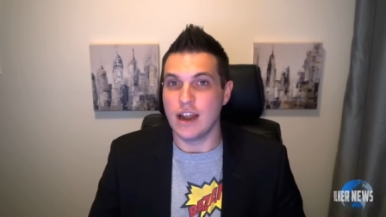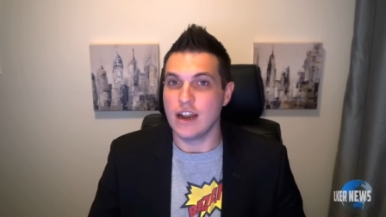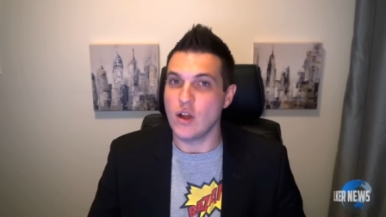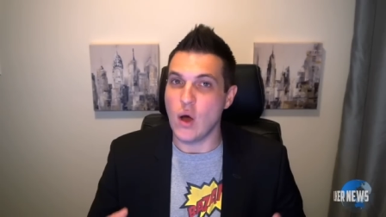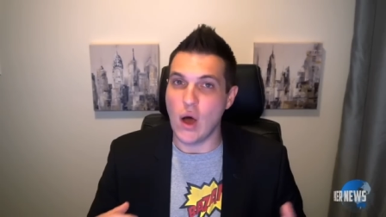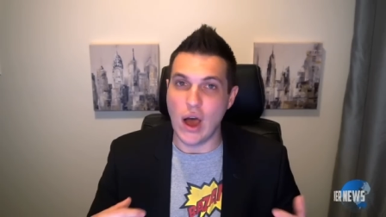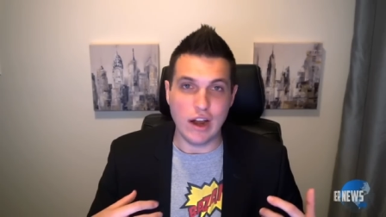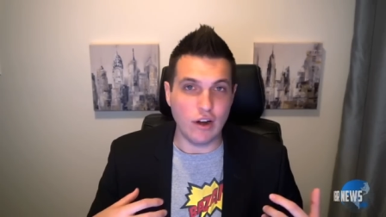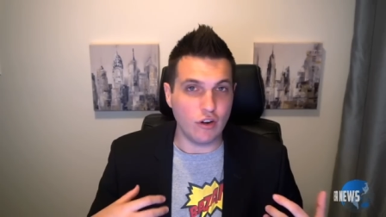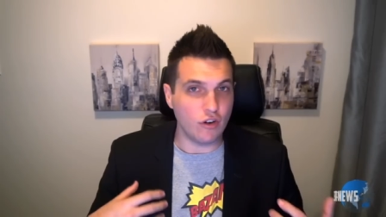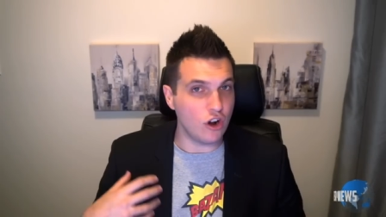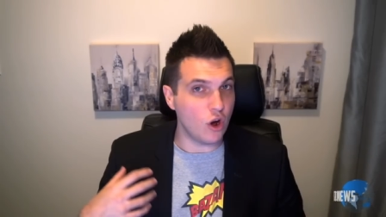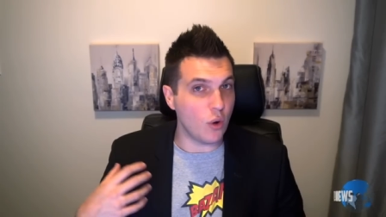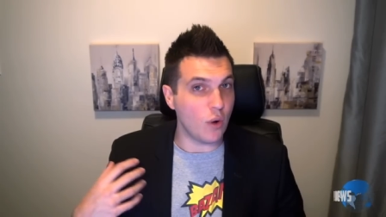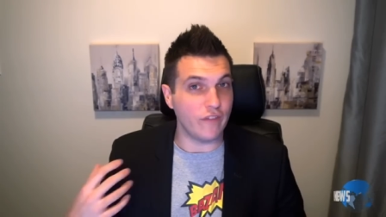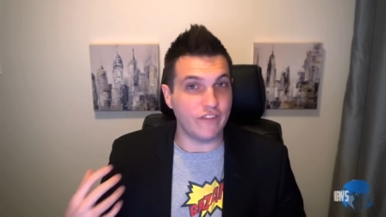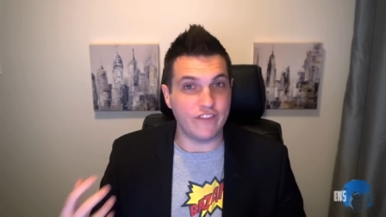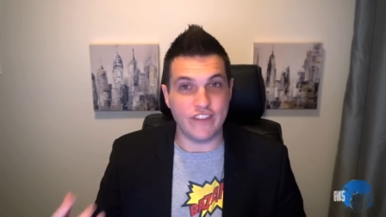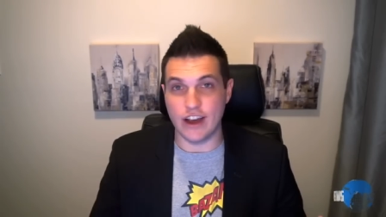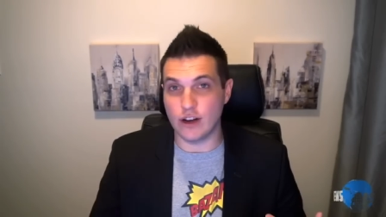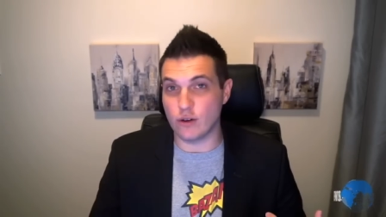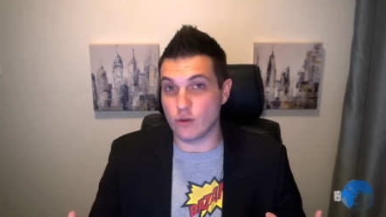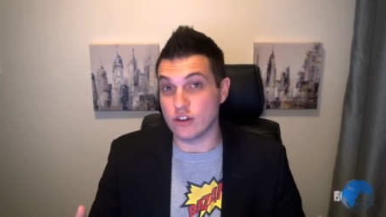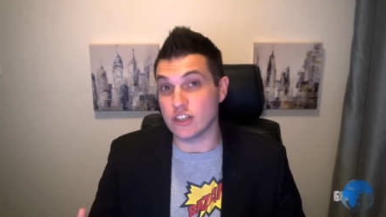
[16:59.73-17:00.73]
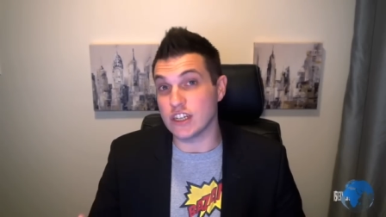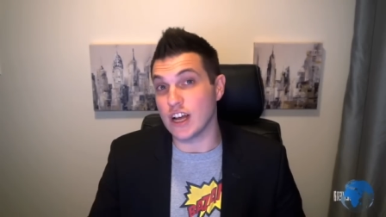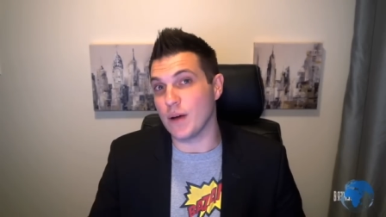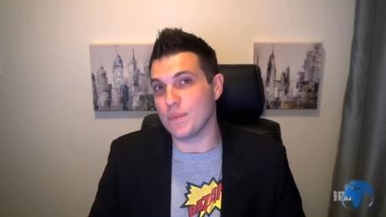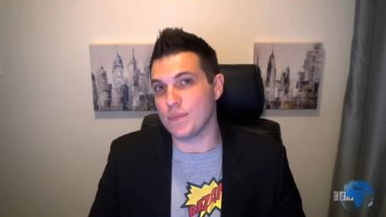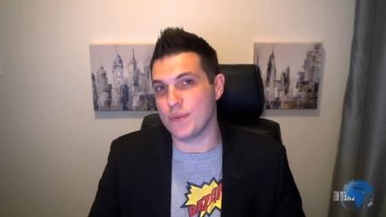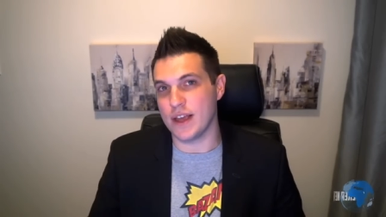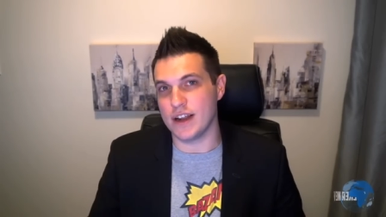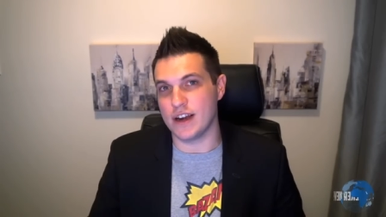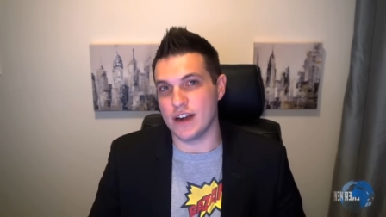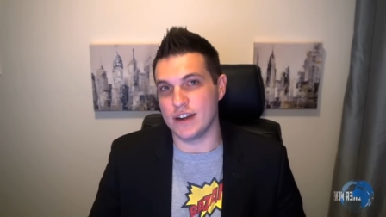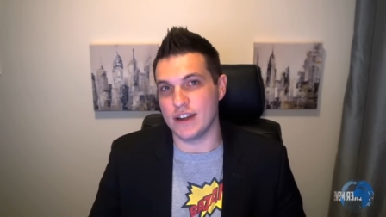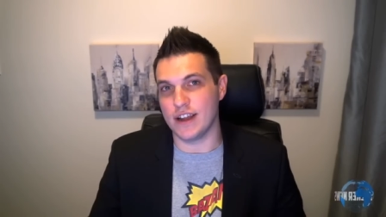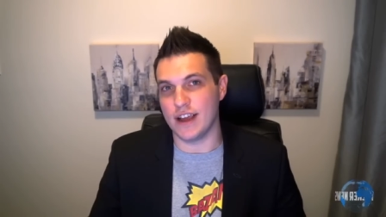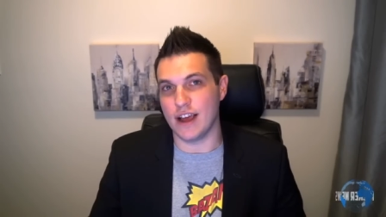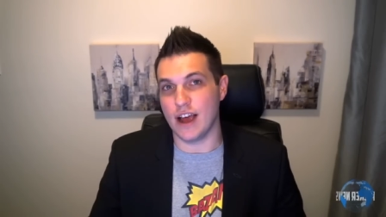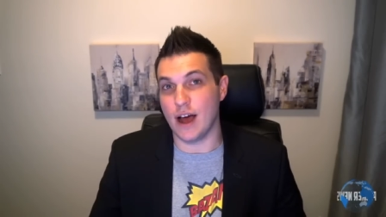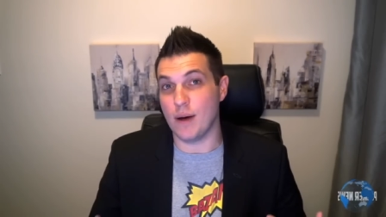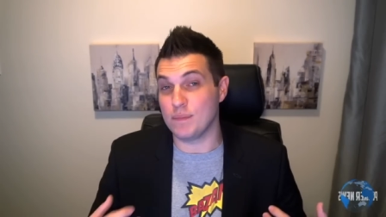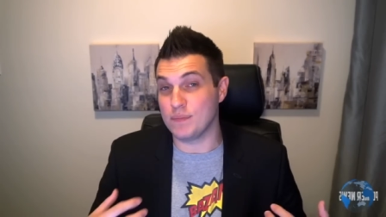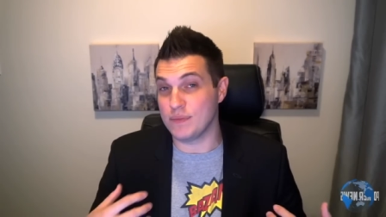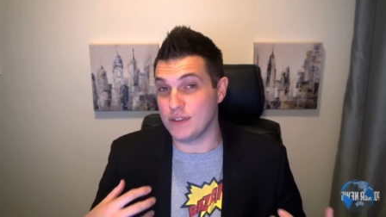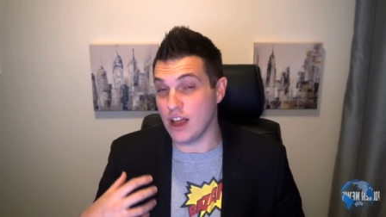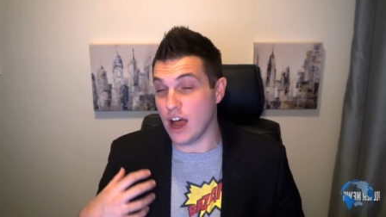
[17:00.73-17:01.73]
Now, I don't know what Fedor's updated
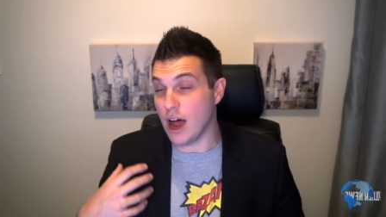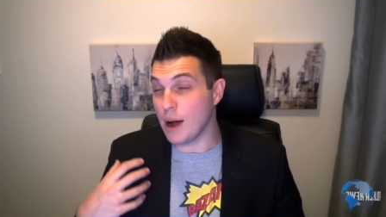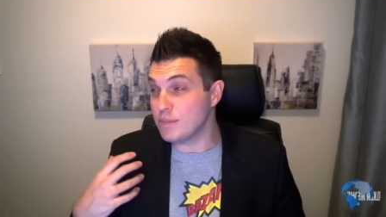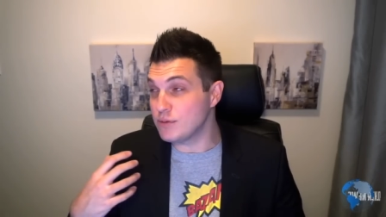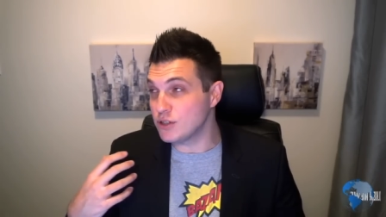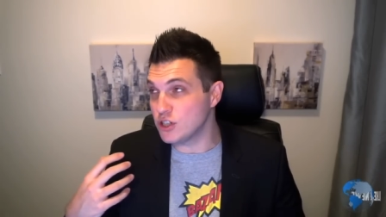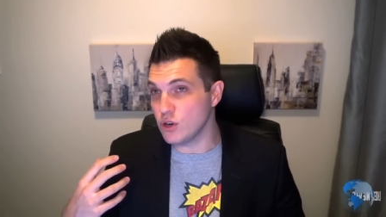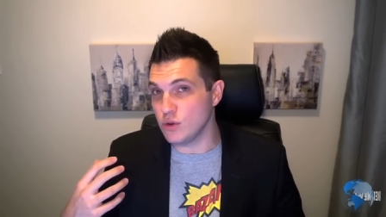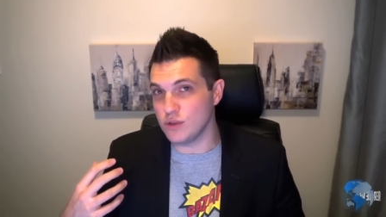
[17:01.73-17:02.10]
up, up